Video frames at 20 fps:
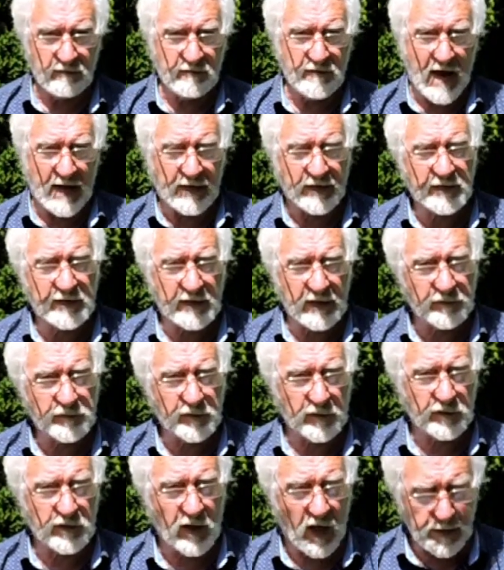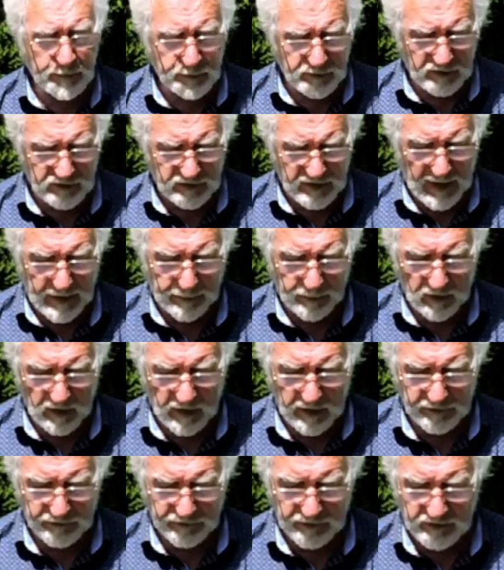invent different types of
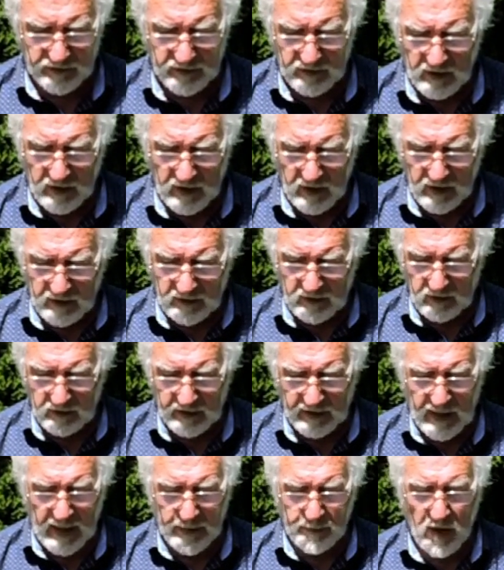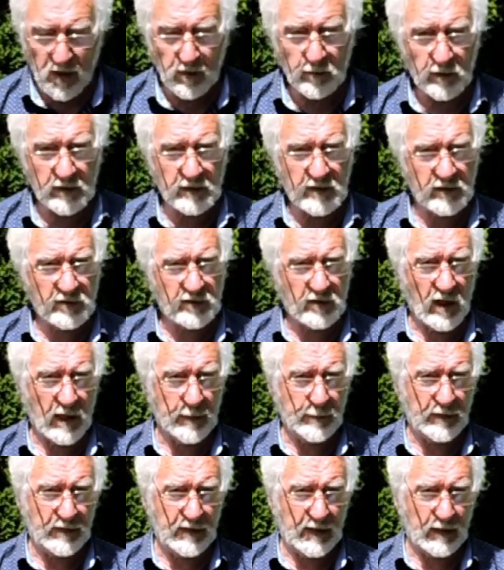stabilisers. So they came out with this
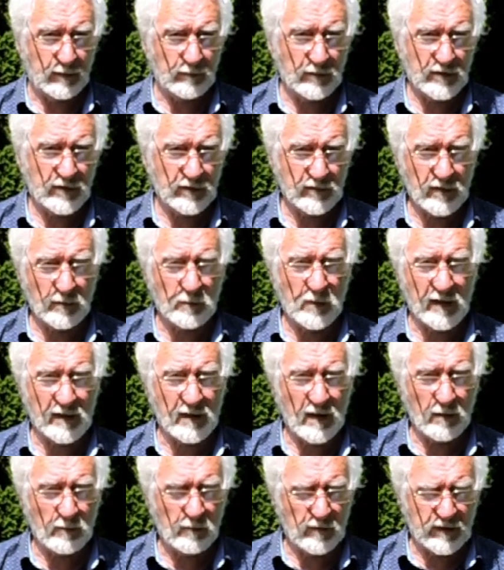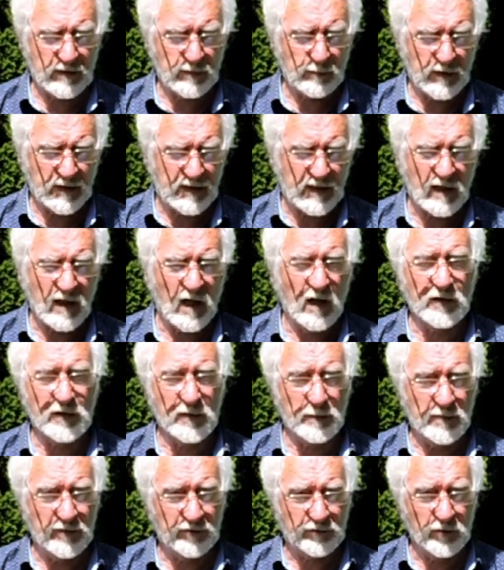type of thing, which is what they call
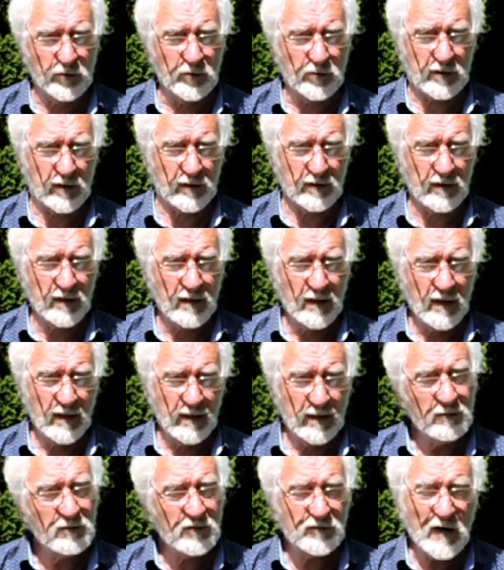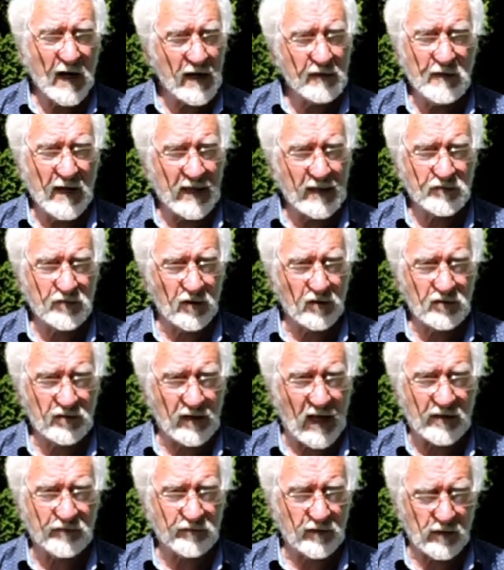the bazooka. It was very, very
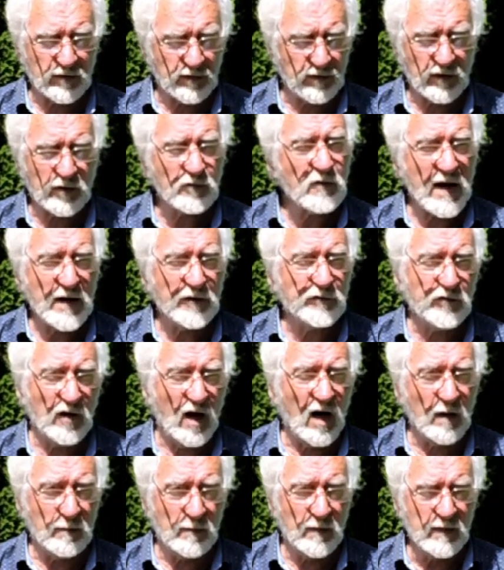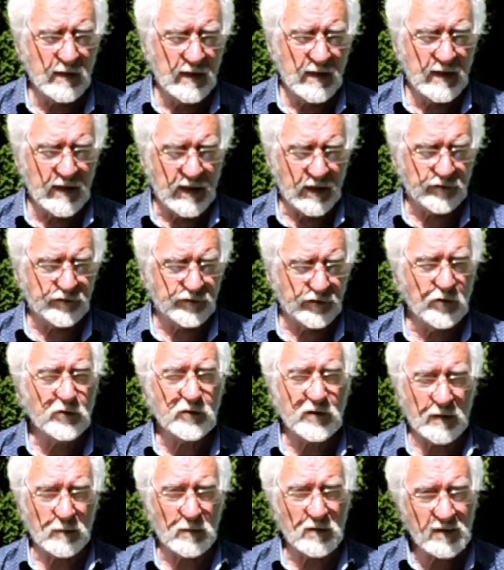successful, done a great job in
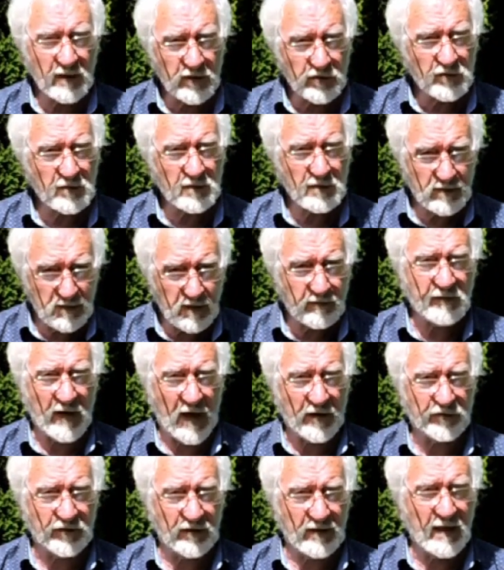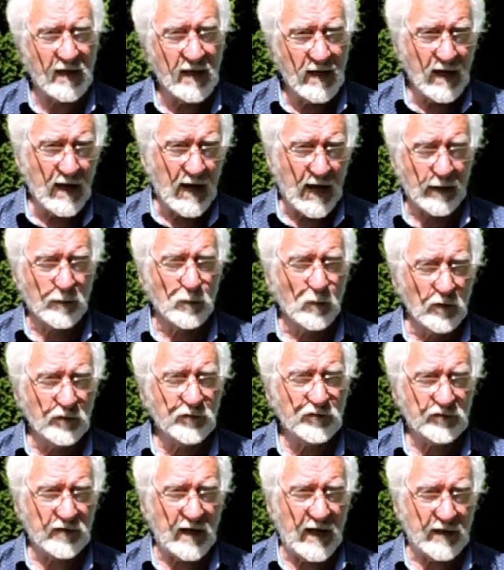shooting, but this was the fashion at
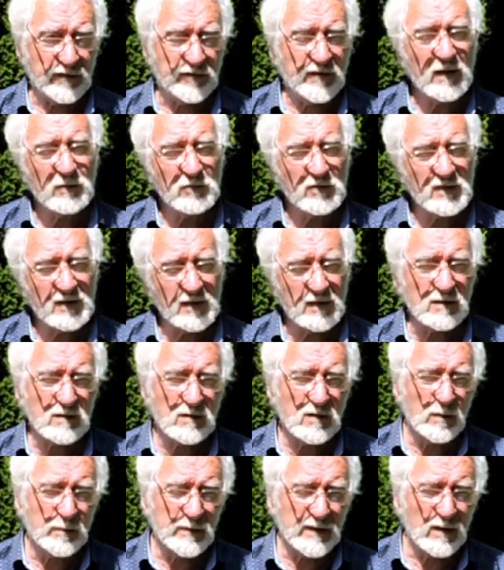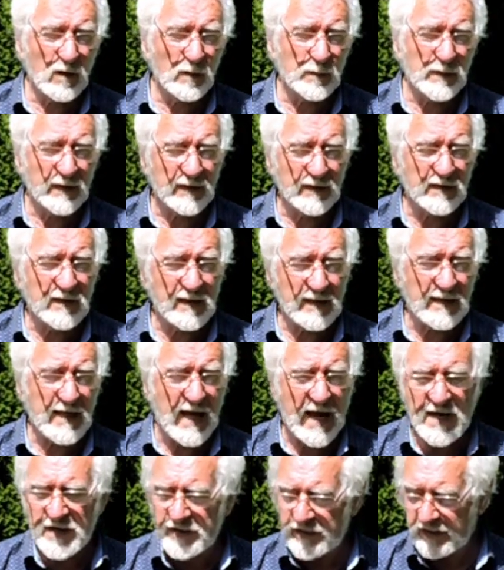one stage. That was coming up into the
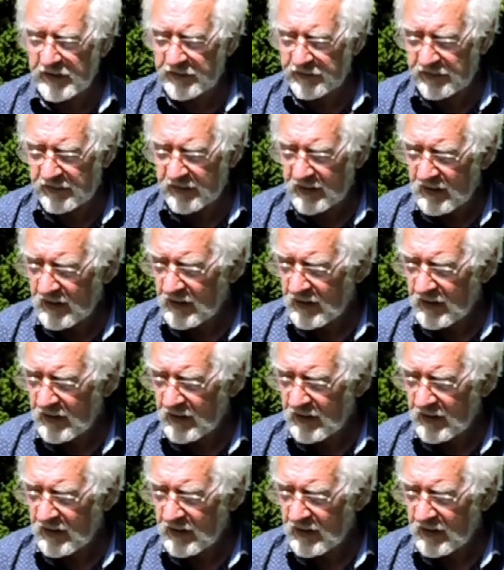80s.